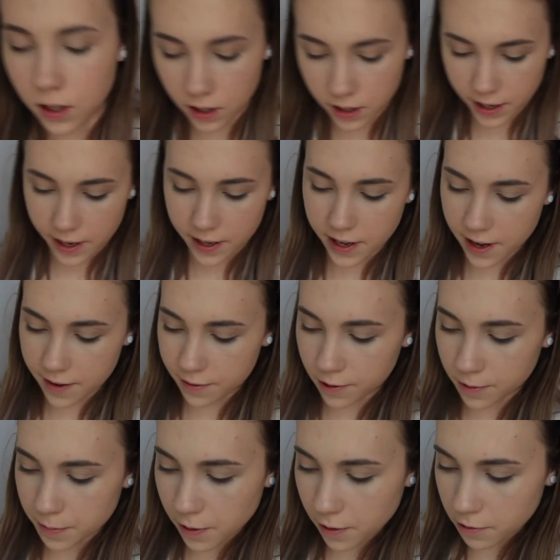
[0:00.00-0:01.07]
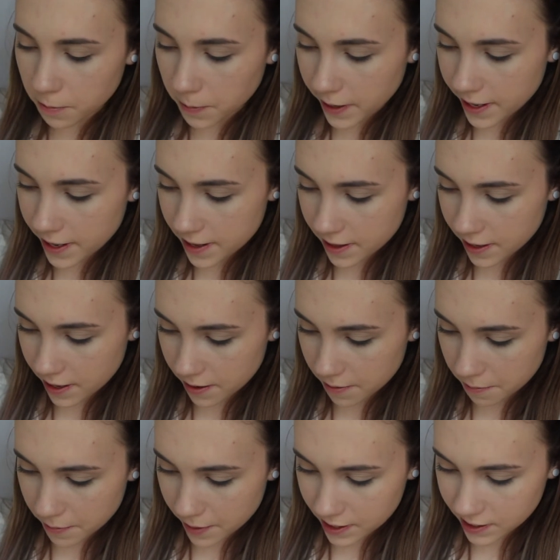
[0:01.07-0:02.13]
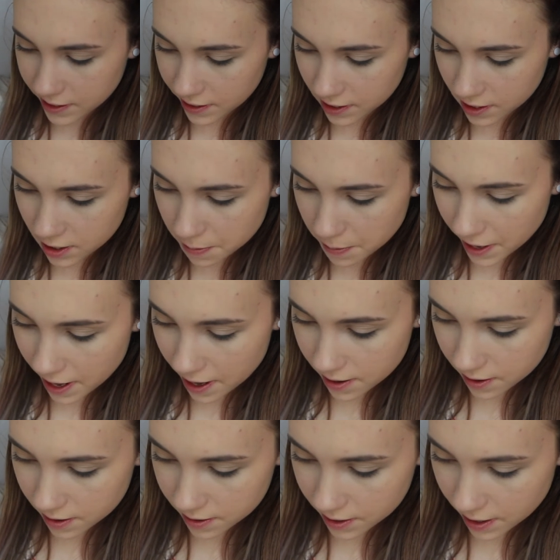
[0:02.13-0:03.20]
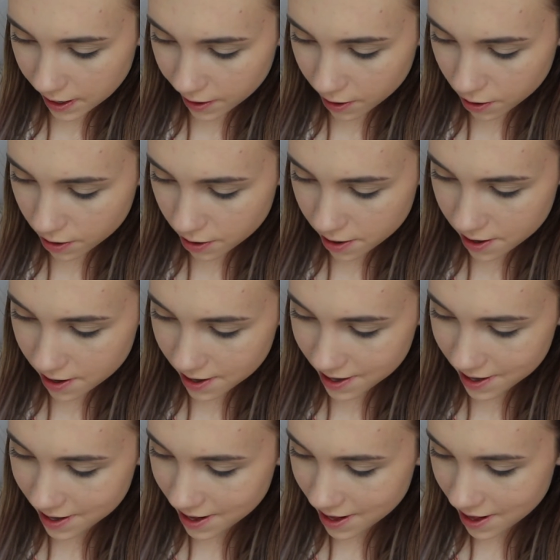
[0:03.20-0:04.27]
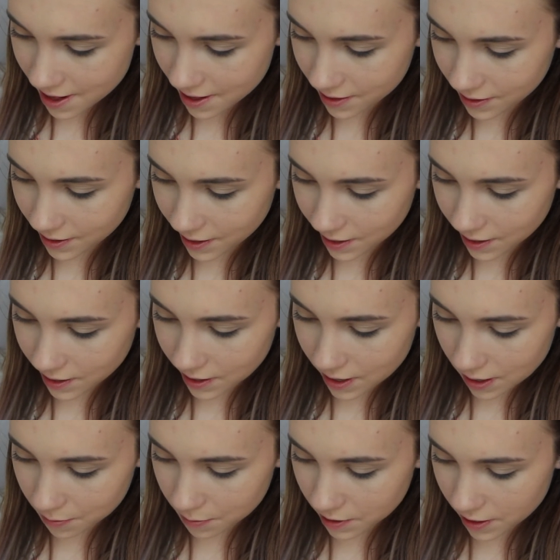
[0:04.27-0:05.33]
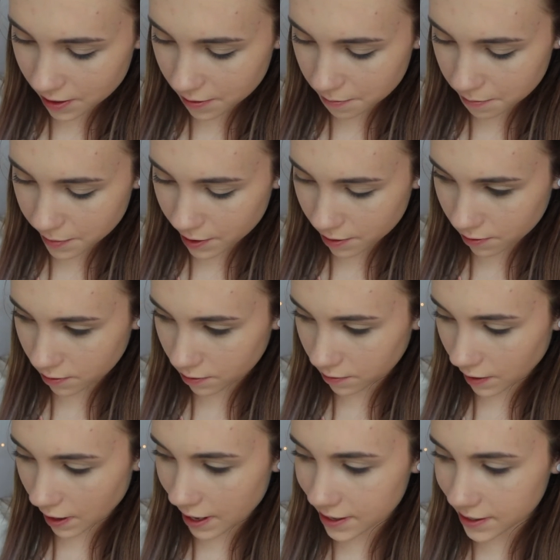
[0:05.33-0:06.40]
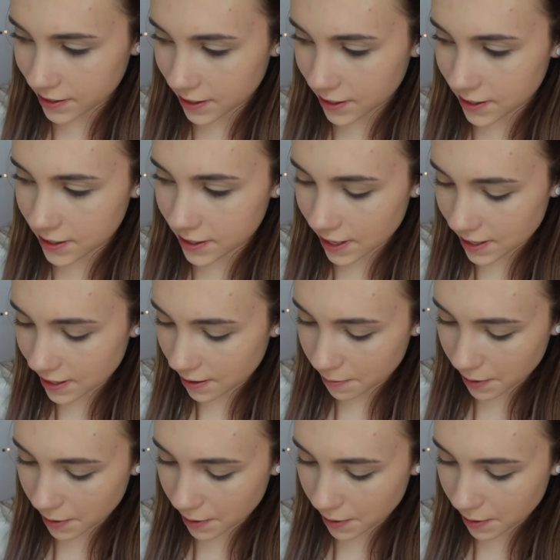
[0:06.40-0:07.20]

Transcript: Okay, now for probably the messiest powder that I own the Youngblood Mineral Rice Setting